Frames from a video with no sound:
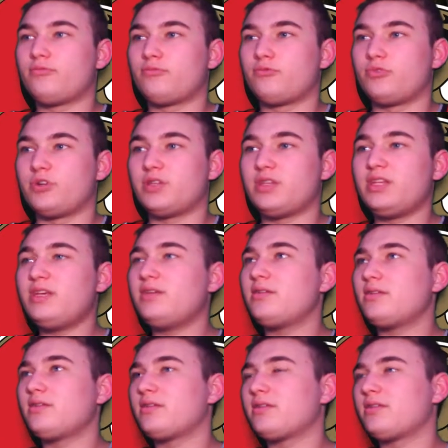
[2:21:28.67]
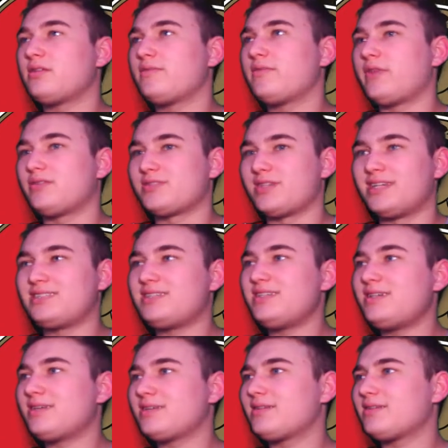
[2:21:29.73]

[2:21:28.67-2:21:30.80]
Really? That was icing?